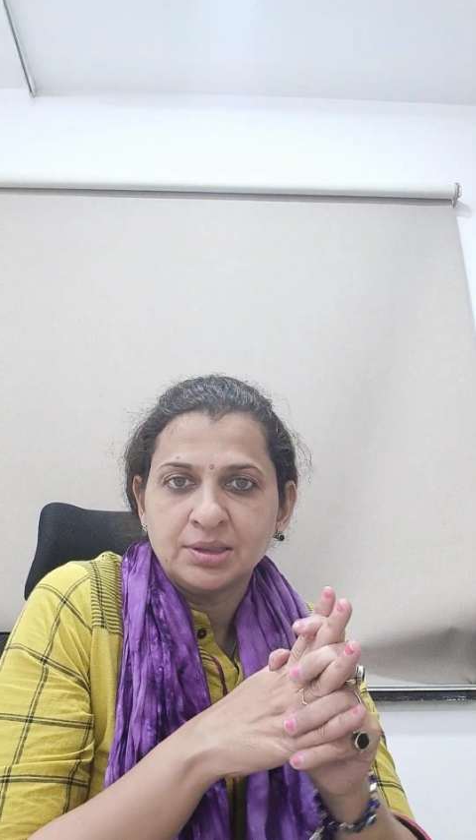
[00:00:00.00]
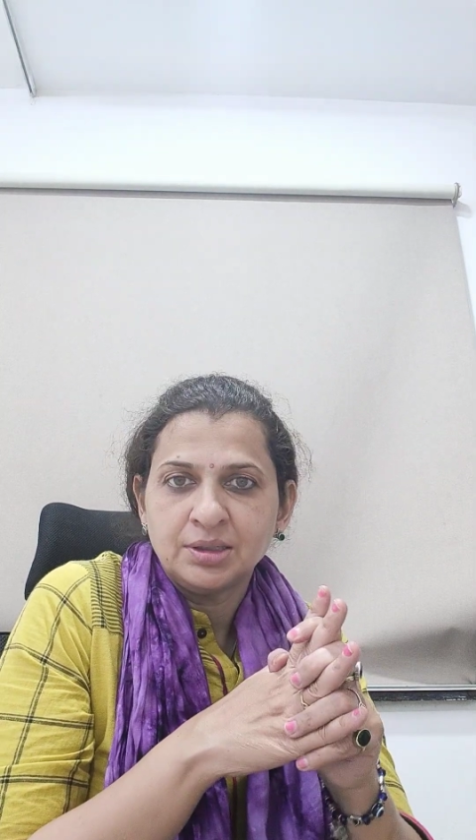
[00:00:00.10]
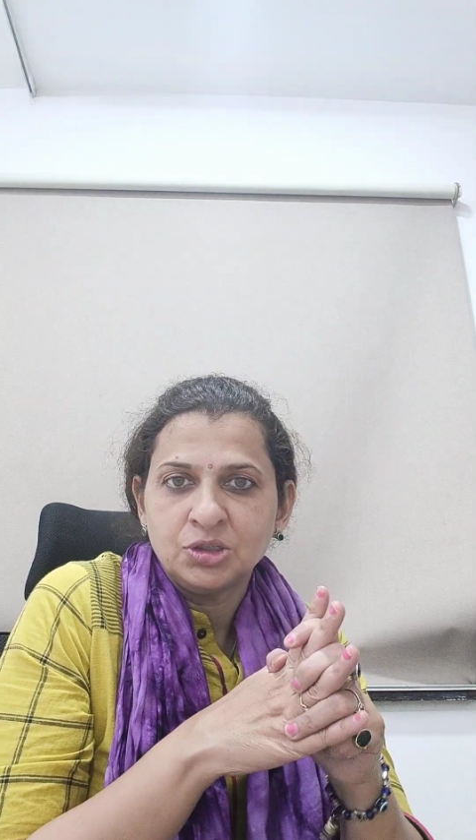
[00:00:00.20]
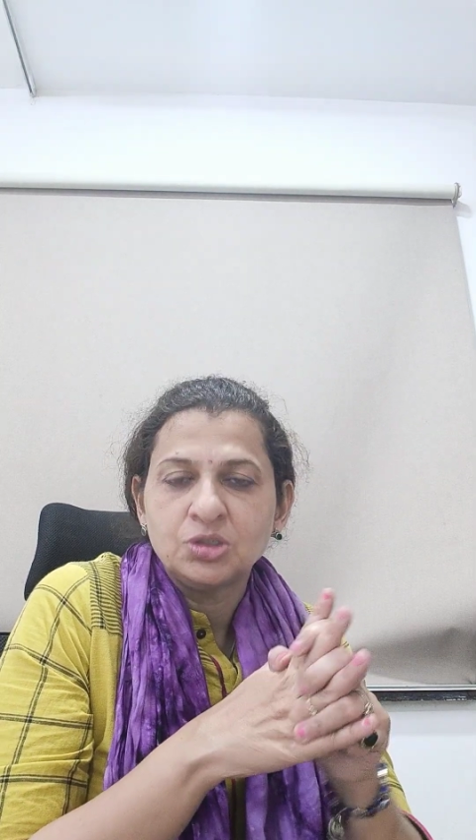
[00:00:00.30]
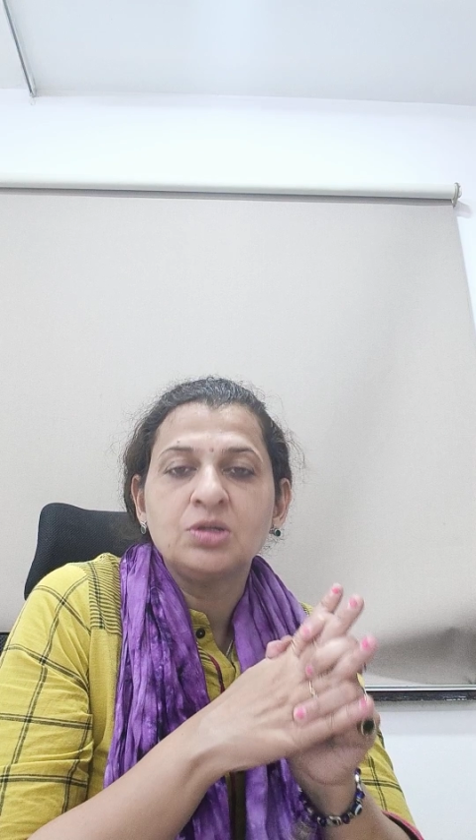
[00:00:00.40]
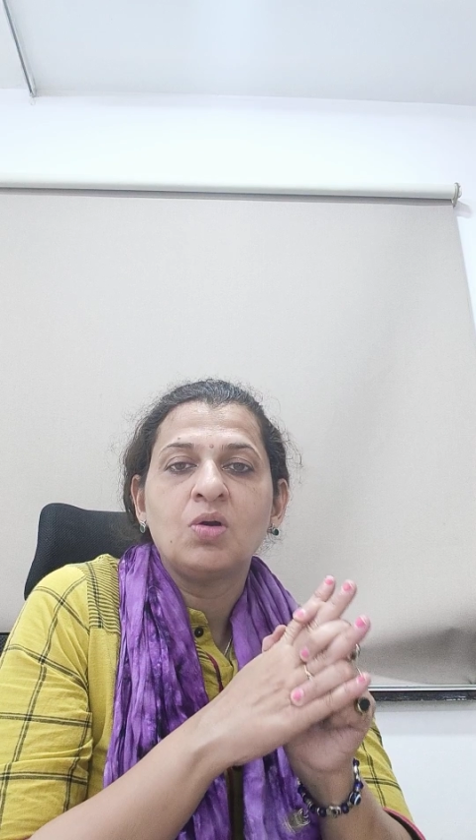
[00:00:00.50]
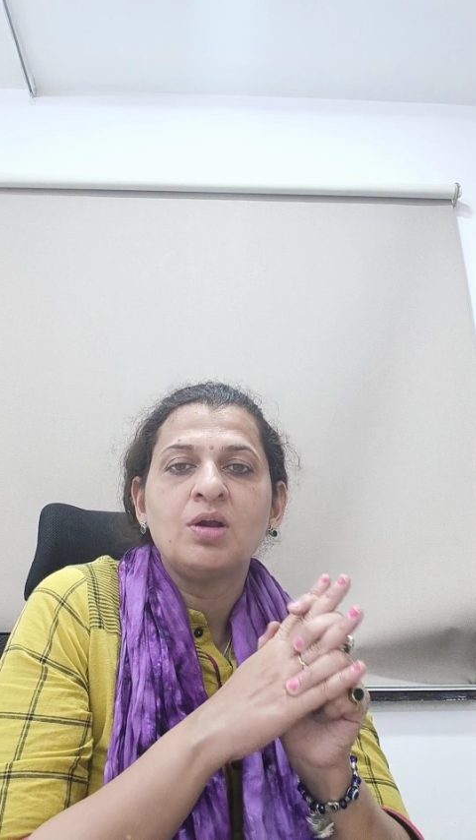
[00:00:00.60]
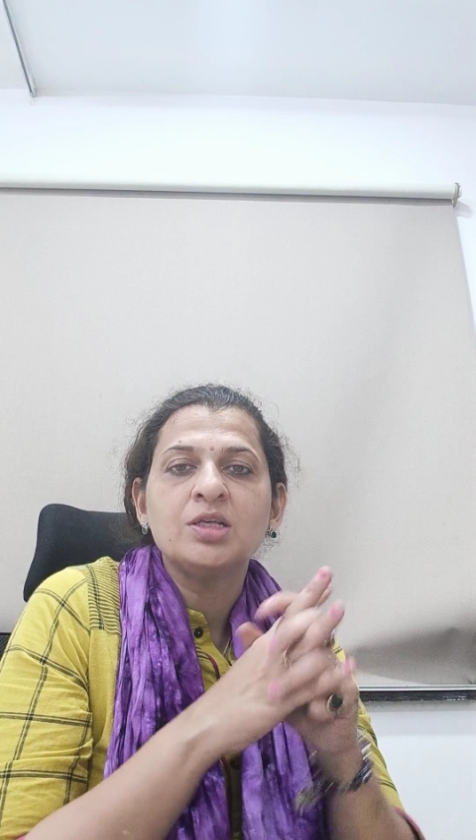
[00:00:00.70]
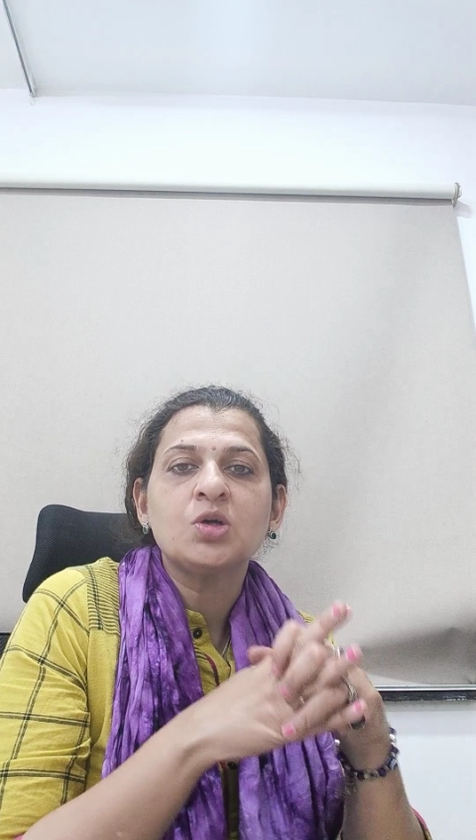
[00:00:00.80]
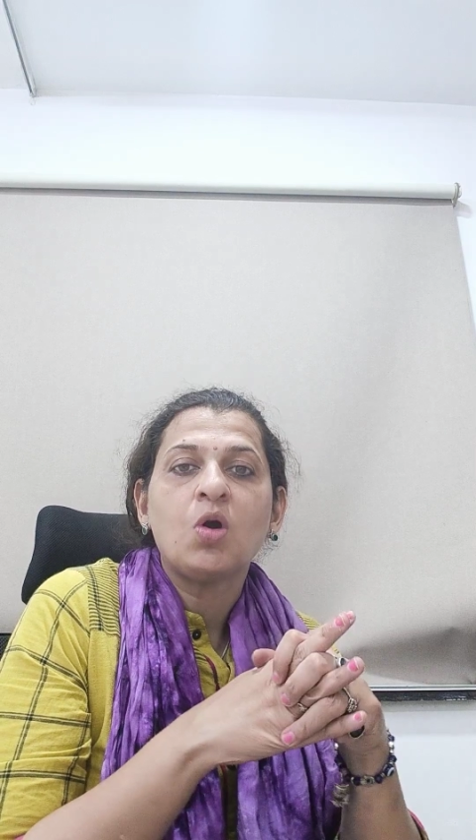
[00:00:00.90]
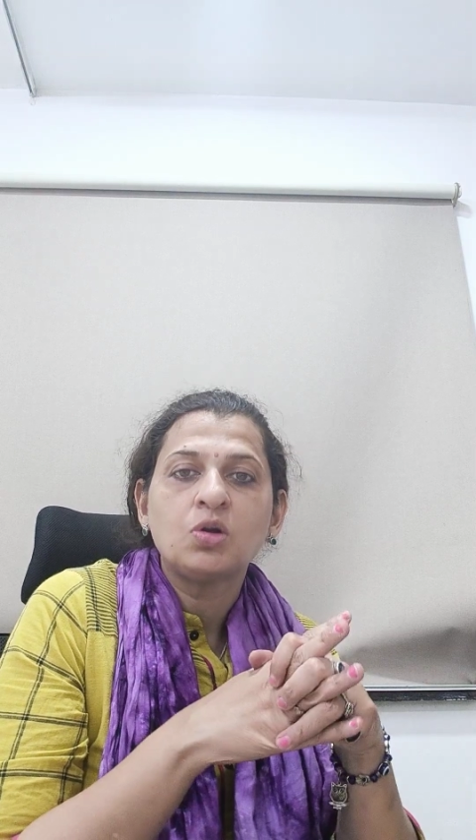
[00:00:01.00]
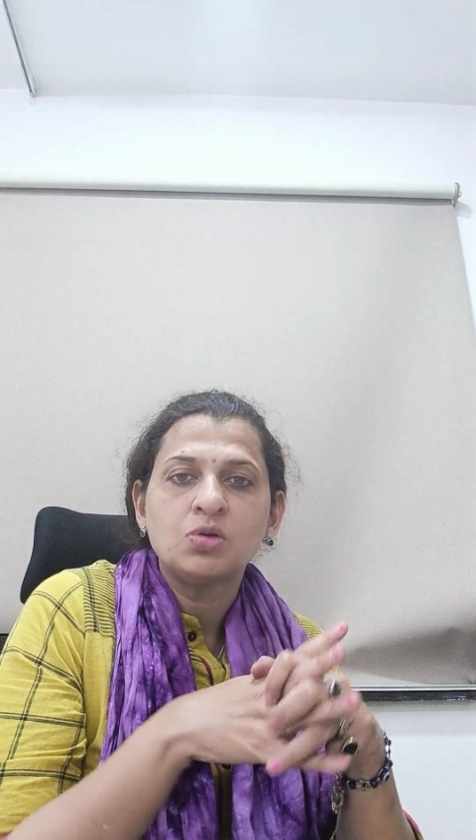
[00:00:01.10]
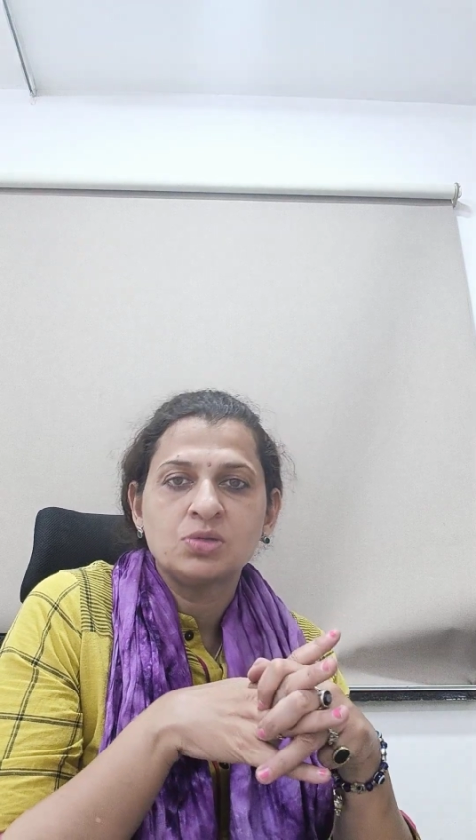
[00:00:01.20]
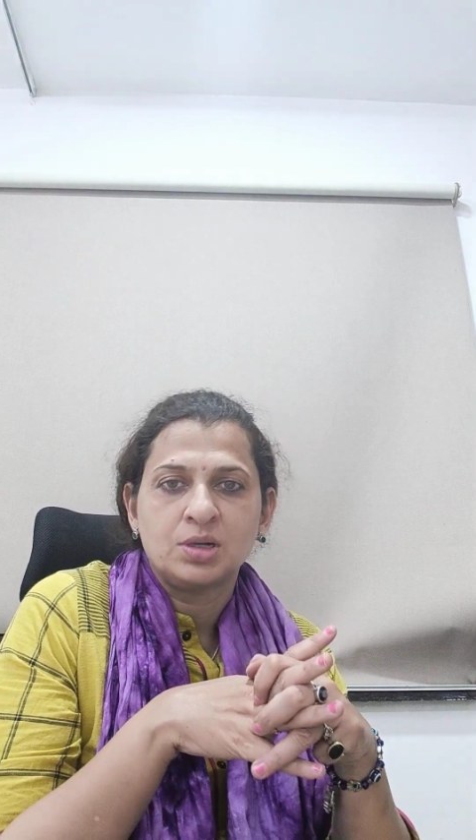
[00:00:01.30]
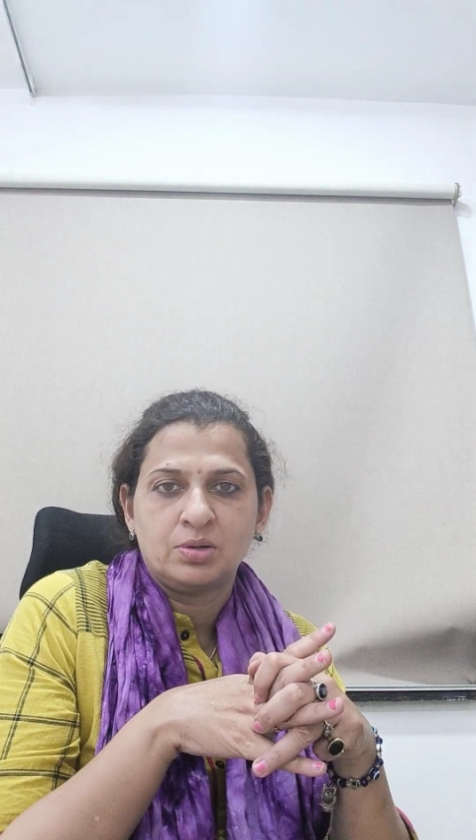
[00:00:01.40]
condition called as
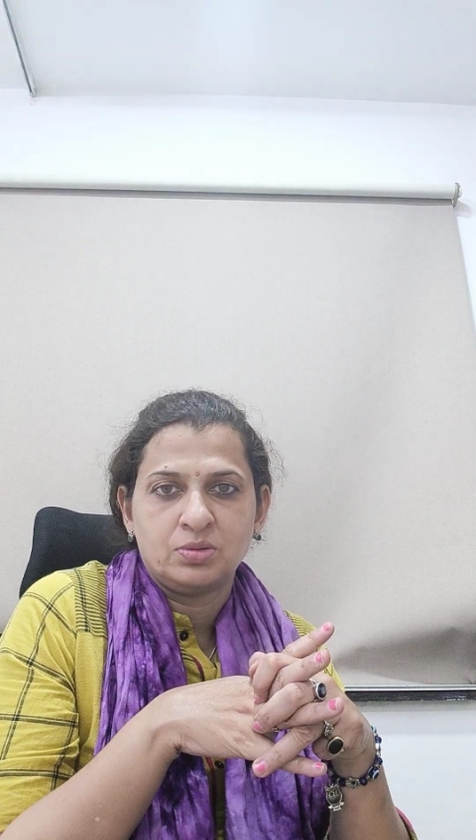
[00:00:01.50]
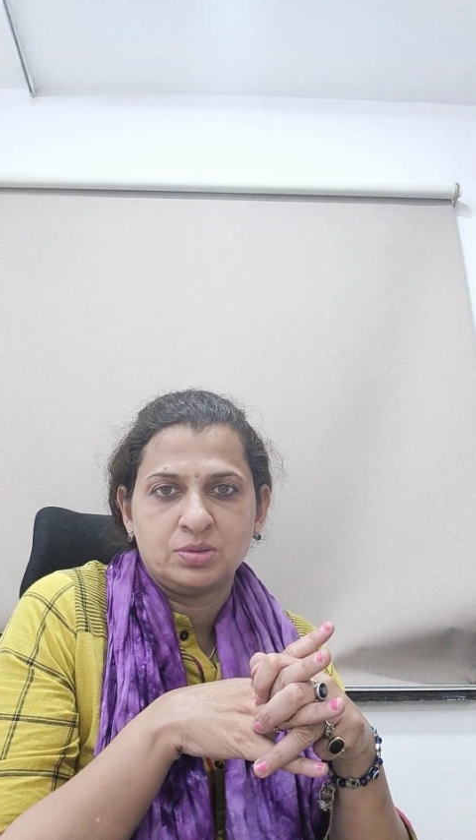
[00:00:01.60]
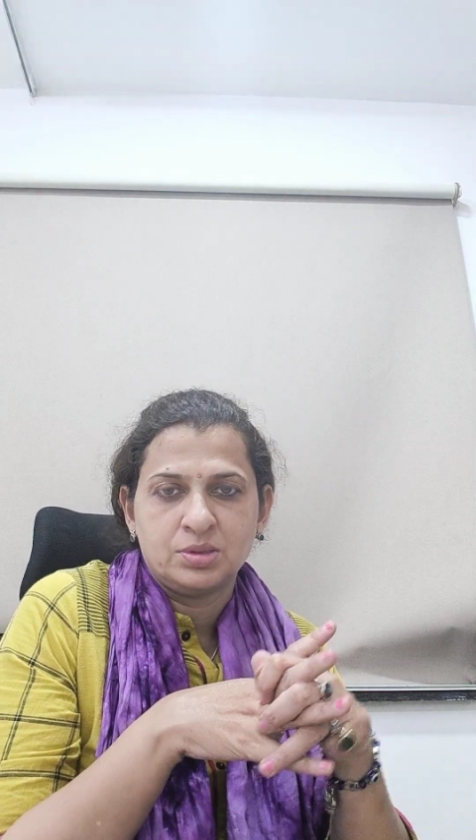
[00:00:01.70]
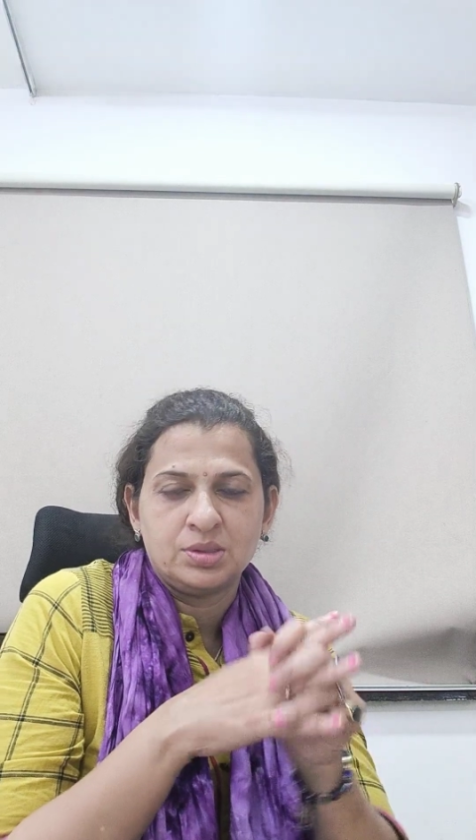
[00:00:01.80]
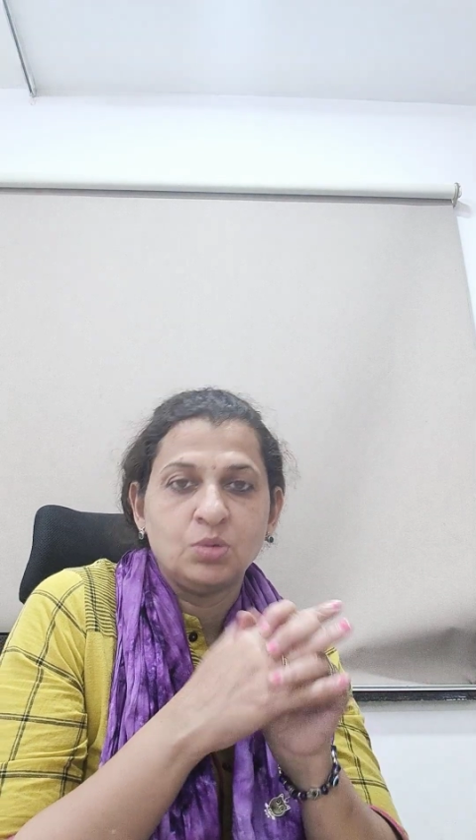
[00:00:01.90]
otosclerosis.